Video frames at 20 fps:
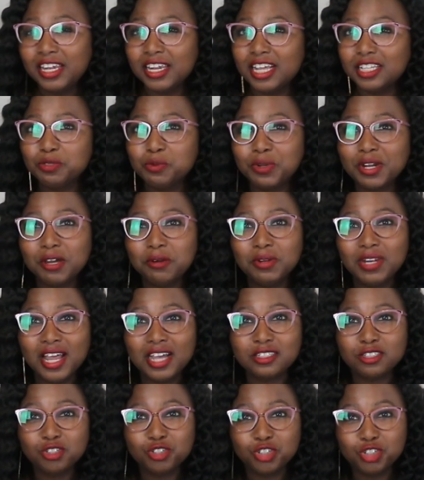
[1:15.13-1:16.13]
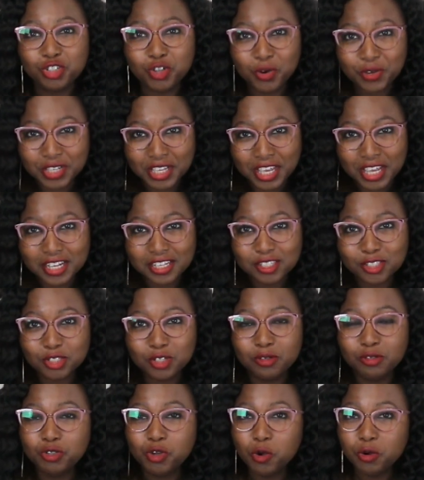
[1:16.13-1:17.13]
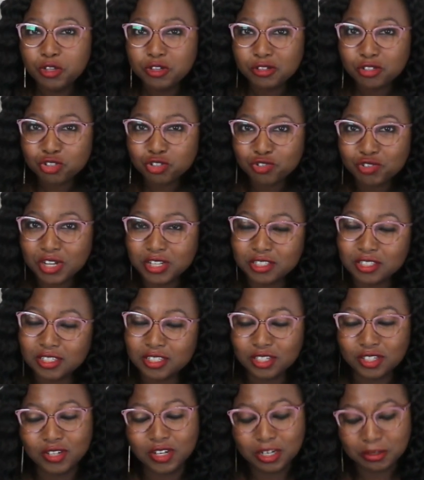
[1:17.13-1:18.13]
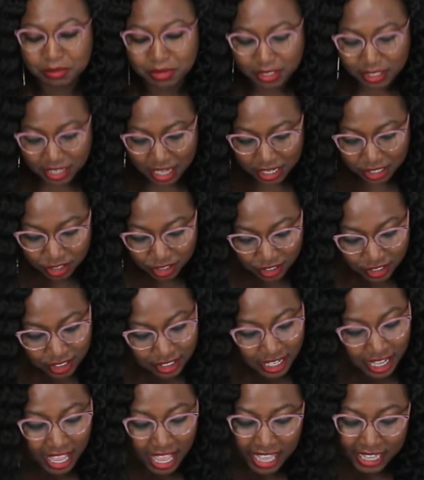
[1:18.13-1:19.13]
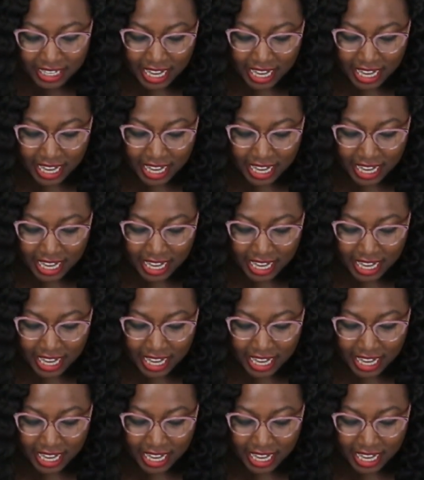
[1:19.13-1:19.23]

That's what I would like to showcase. So know your strengths and your limitations.